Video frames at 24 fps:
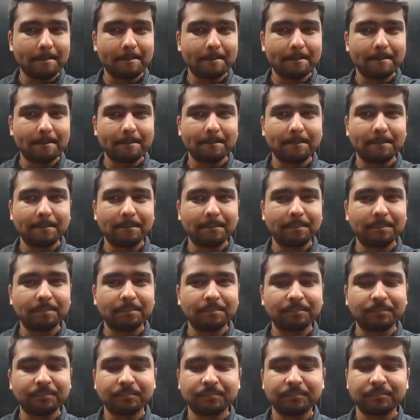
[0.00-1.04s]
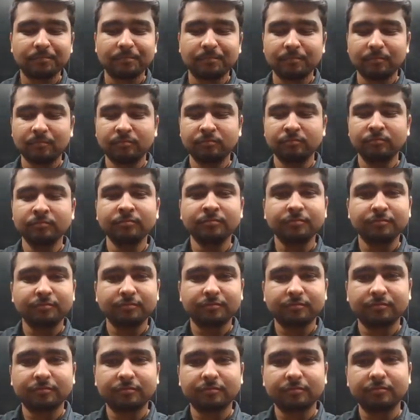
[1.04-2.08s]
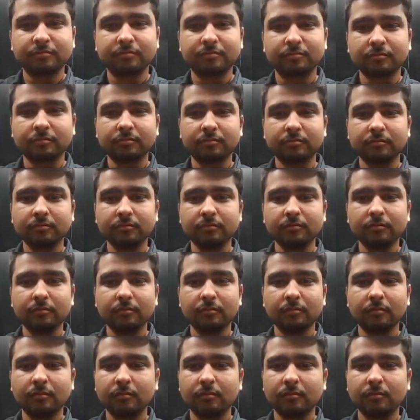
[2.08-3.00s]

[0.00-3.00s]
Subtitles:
(no one is talking)